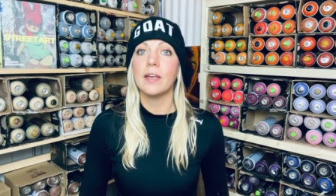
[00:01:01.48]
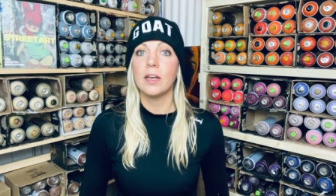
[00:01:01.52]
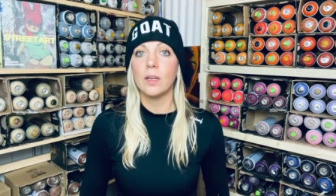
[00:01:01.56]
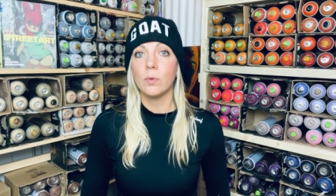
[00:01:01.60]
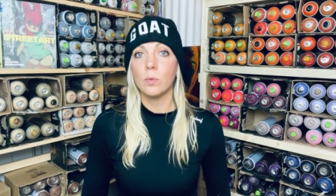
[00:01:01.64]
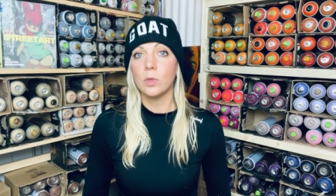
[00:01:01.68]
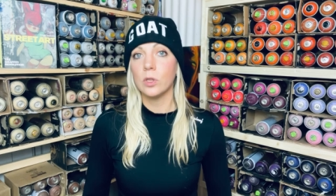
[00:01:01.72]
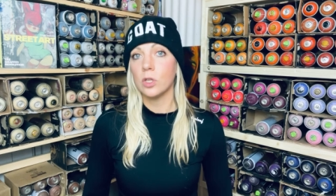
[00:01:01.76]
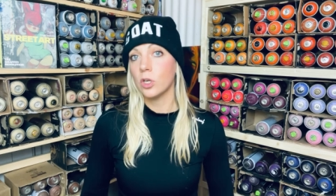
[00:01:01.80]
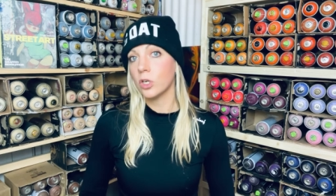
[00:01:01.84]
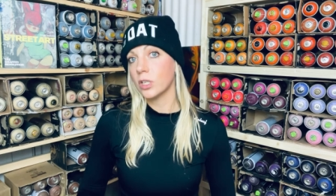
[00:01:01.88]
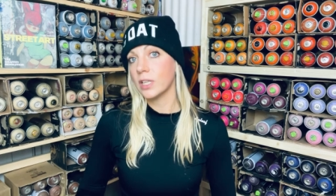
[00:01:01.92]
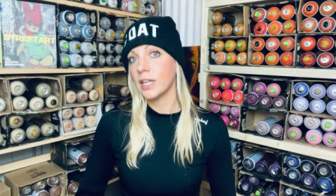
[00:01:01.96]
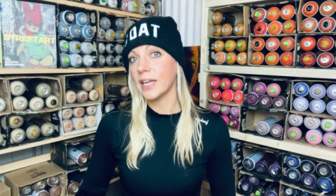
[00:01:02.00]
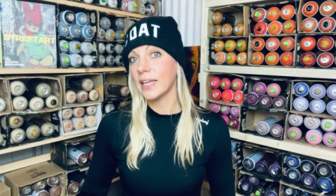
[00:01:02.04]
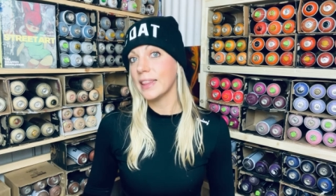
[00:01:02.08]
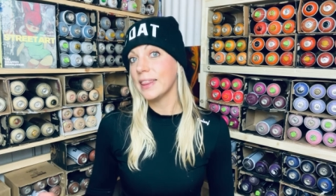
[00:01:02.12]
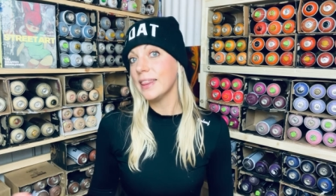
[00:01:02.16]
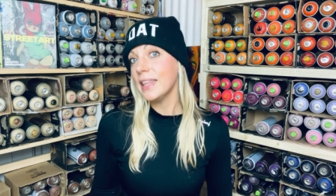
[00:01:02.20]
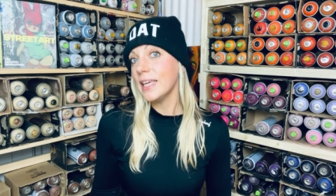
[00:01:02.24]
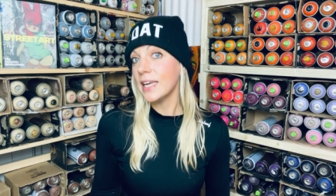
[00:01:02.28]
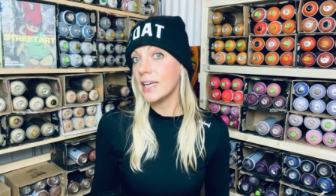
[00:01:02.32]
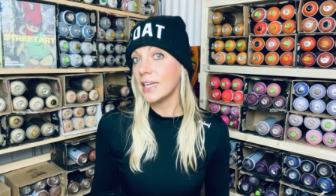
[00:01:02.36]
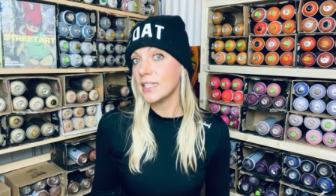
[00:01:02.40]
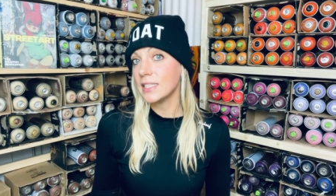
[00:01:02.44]
it will look like
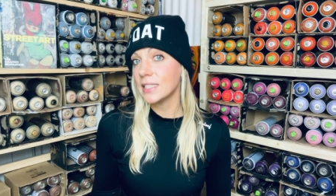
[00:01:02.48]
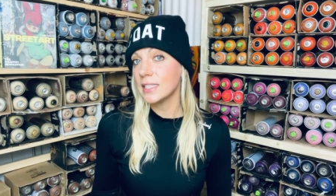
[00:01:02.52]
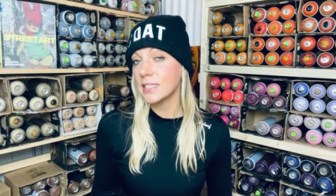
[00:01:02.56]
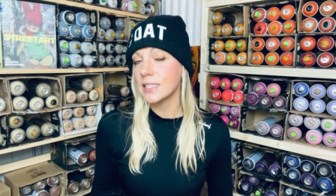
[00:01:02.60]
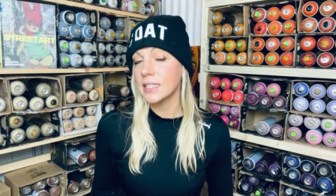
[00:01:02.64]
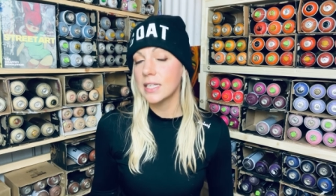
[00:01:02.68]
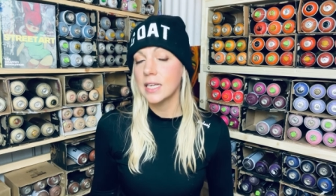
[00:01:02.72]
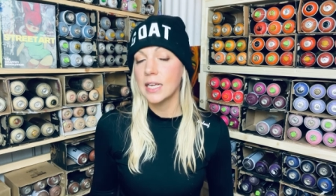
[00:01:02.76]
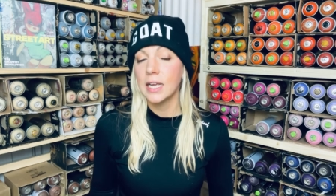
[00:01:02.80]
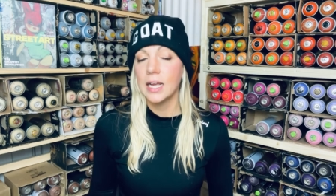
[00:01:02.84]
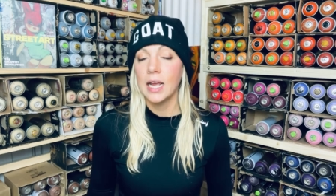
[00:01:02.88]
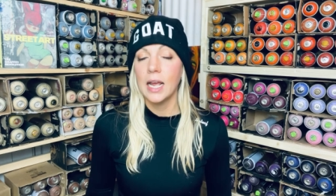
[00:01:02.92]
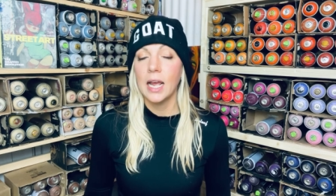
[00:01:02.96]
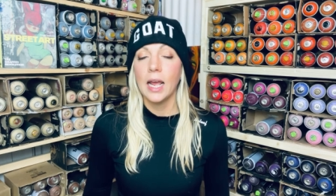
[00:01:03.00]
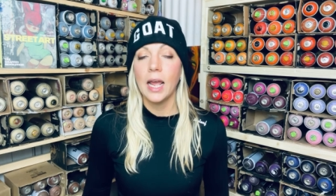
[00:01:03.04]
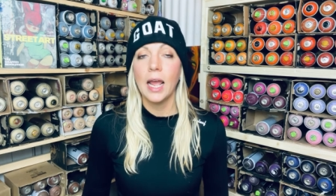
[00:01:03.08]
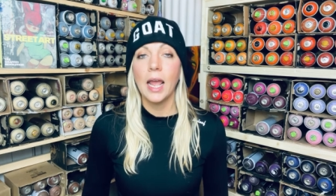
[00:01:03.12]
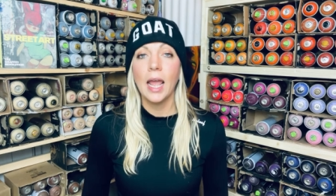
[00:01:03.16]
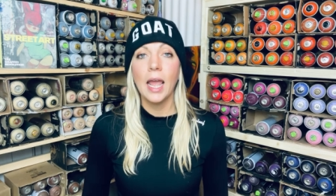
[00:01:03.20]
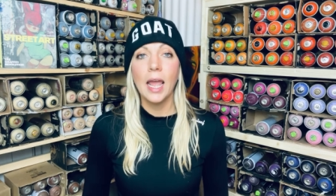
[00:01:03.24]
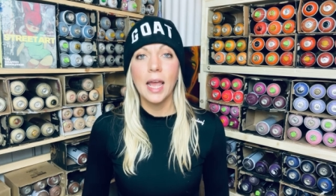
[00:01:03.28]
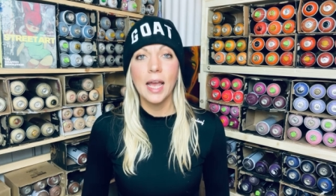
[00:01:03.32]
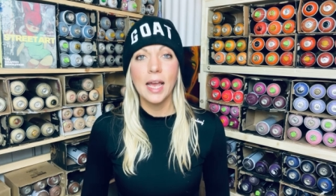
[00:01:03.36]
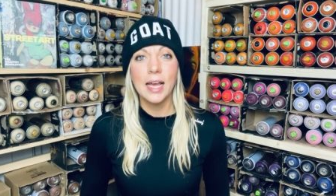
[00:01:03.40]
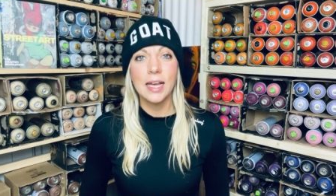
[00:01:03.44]
this.
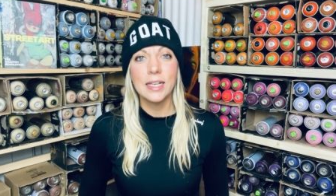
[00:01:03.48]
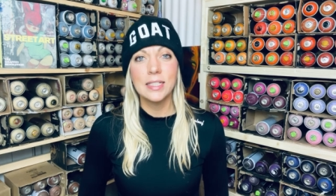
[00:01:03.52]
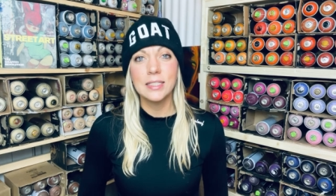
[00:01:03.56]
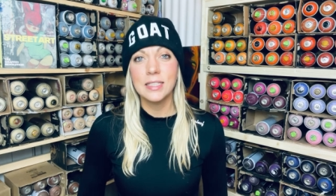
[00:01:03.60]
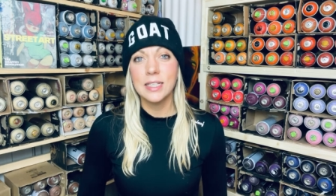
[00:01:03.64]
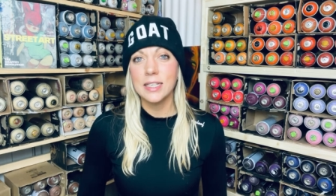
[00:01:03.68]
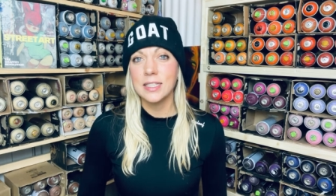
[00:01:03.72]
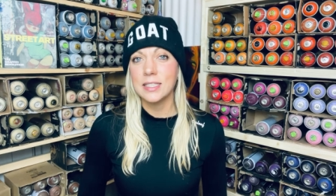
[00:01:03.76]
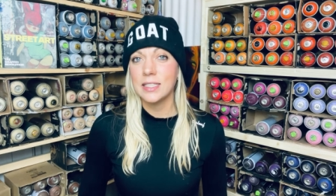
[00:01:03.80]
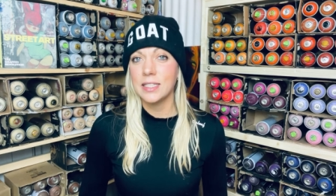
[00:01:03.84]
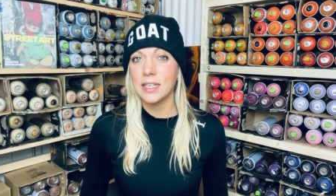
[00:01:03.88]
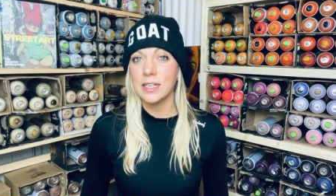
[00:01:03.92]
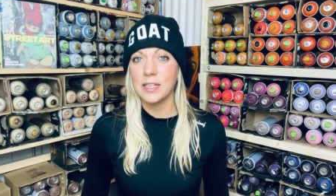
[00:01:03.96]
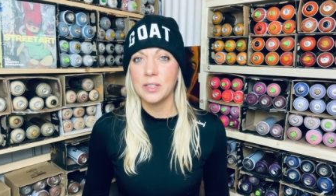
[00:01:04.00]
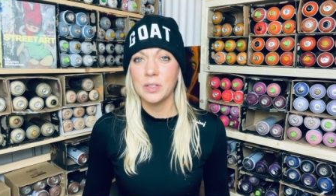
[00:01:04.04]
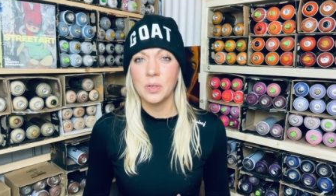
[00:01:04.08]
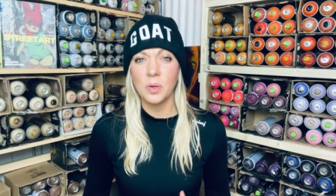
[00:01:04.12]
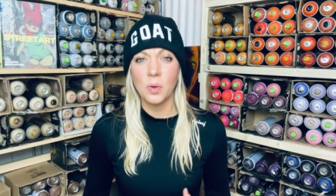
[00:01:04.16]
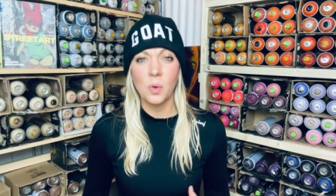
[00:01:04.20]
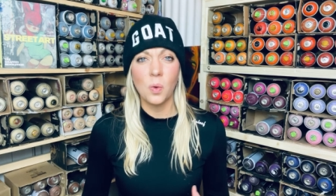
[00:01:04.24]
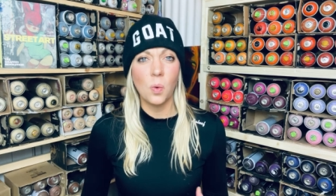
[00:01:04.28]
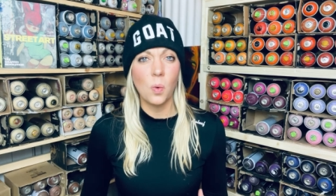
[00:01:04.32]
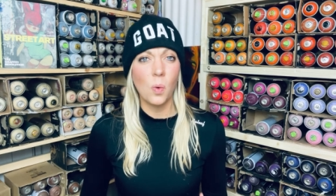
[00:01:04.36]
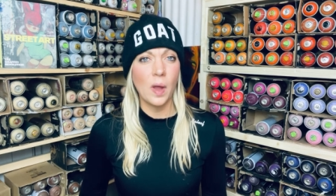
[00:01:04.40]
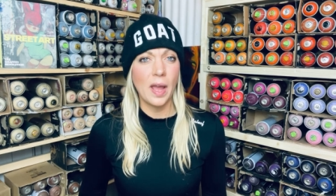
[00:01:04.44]
And it didn't
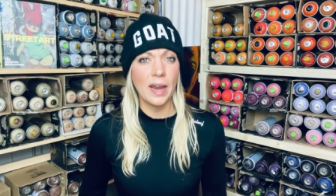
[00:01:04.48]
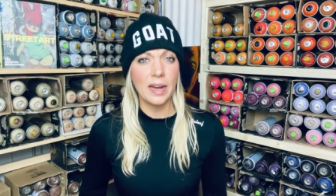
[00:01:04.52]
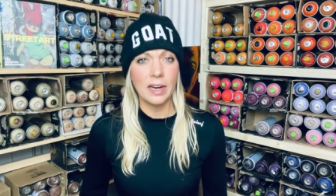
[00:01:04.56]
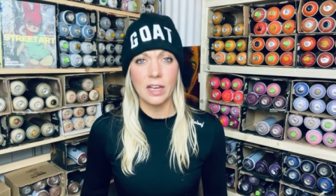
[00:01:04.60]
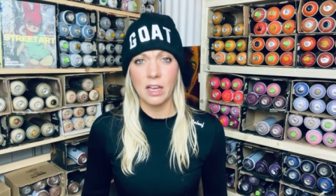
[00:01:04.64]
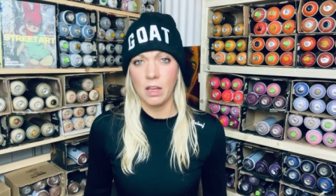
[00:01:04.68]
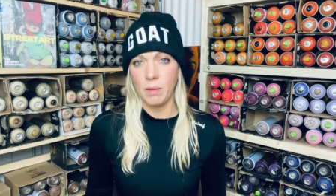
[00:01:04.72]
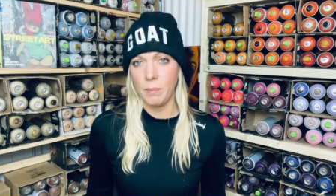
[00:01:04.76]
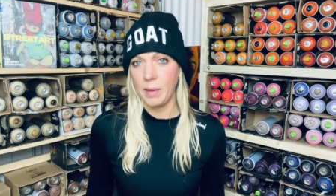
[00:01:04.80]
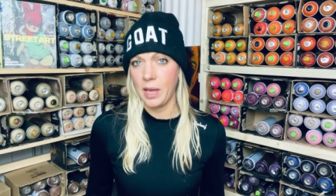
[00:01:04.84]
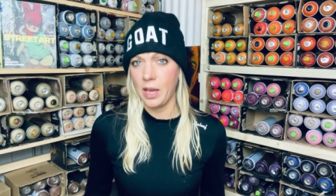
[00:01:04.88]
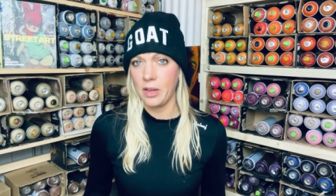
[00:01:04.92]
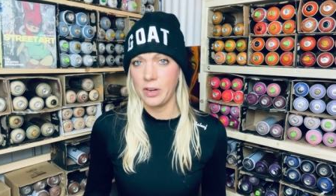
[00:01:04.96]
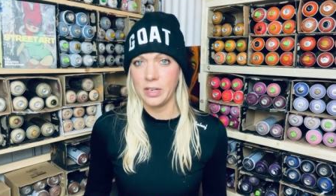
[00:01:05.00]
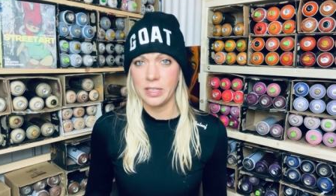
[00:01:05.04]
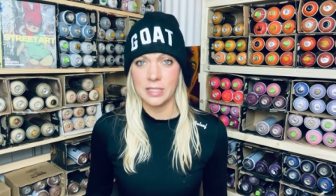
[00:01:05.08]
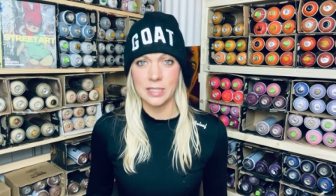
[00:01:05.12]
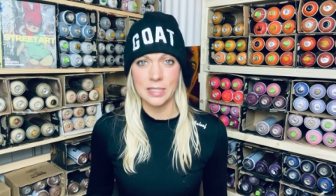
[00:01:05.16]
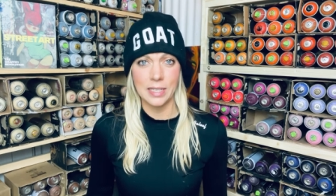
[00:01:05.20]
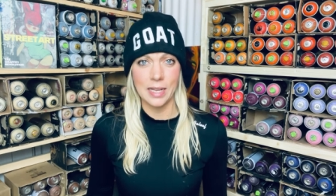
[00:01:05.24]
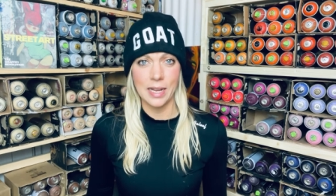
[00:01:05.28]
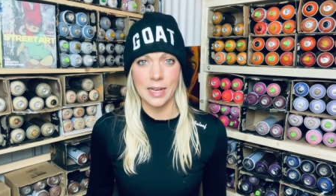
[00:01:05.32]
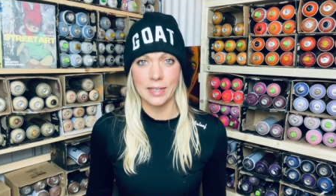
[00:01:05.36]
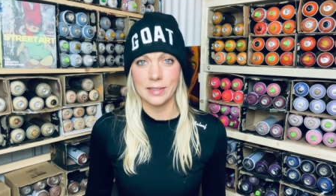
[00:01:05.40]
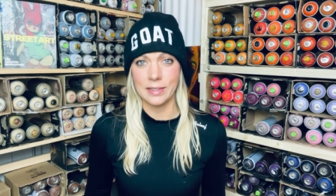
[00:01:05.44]
quite come out
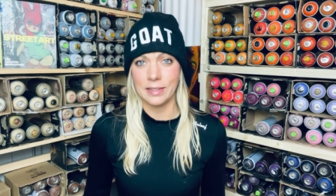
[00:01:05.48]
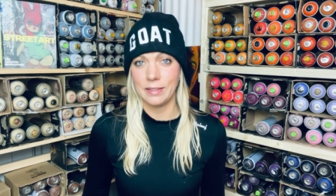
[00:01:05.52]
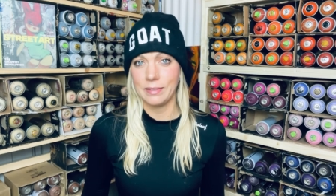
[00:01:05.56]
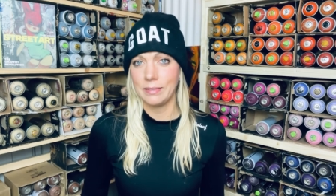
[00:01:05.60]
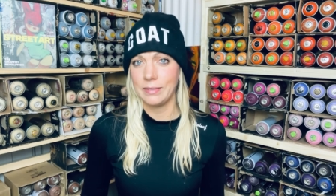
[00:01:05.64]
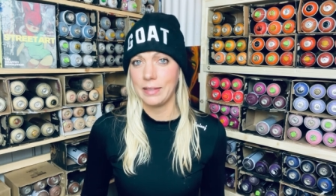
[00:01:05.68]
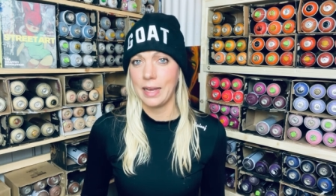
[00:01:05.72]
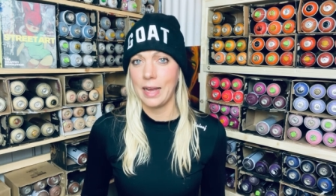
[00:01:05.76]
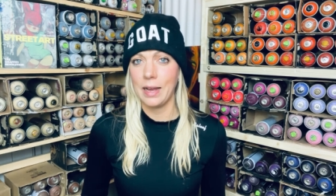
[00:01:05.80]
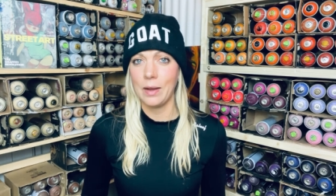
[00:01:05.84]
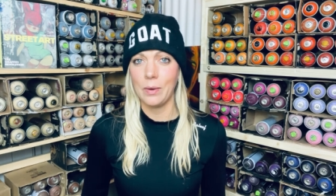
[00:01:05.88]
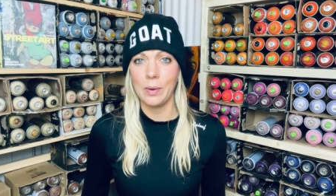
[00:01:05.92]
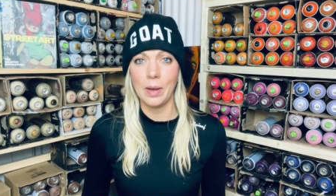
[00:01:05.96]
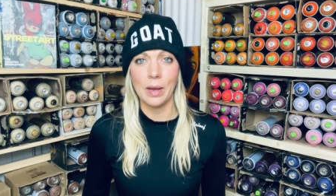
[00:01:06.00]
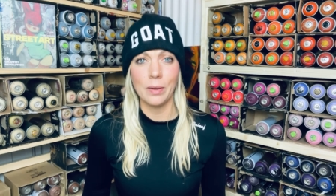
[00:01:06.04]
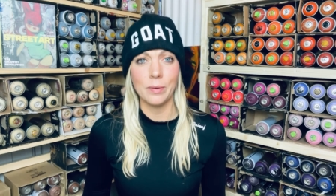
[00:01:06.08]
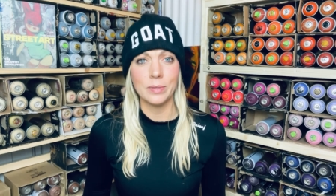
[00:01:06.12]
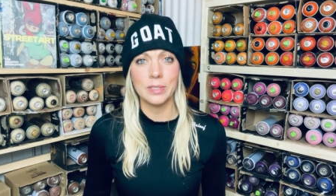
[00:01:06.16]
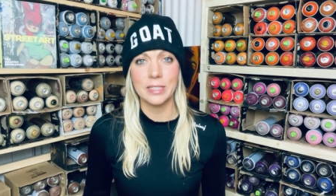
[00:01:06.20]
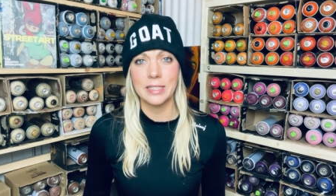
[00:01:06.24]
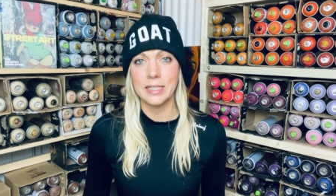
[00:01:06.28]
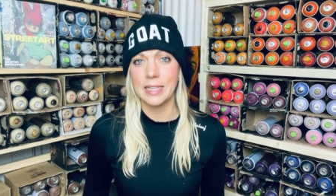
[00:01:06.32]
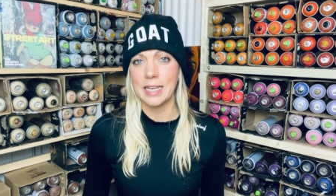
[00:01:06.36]
exactly how I was